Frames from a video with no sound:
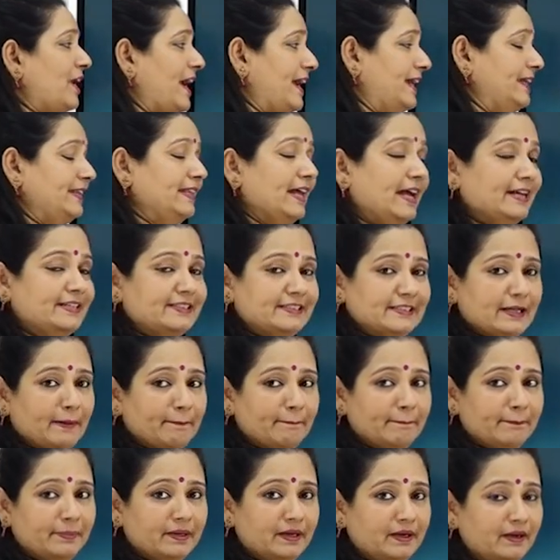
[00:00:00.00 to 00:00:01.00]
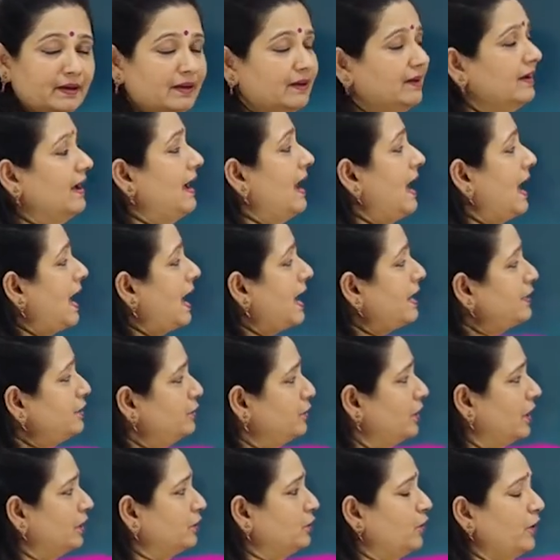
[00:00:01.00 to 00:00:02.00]
write that number and
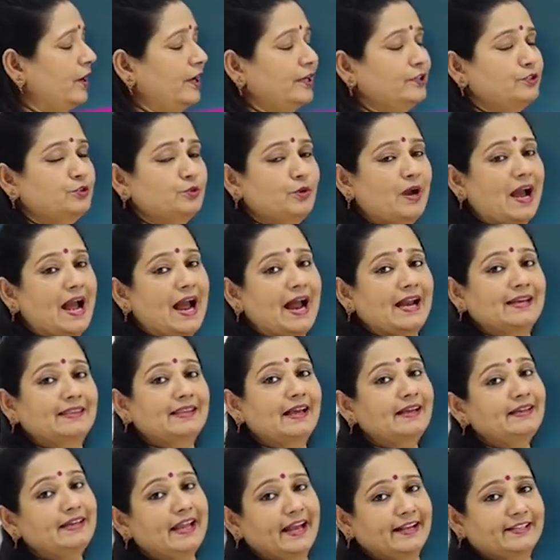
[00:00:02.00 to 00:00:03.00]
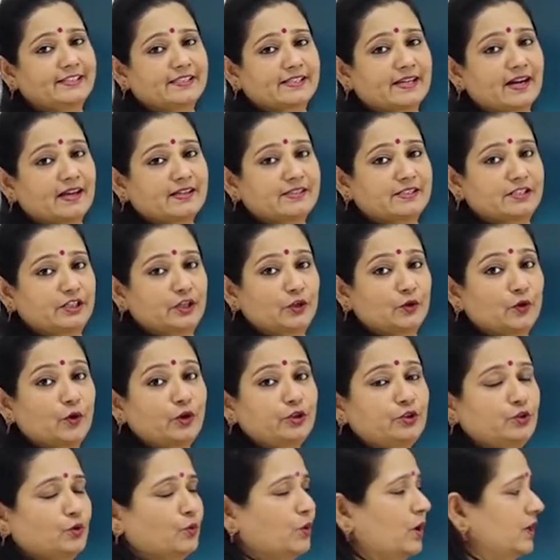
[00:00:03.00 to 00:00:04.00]
you are going to add that extra
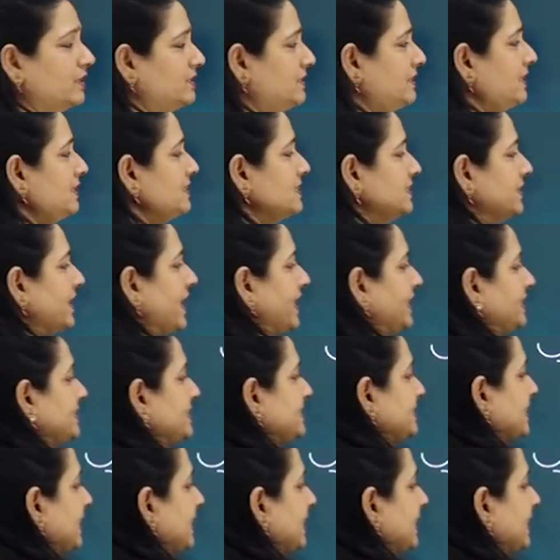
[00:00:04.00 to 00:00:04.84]
zero towards its right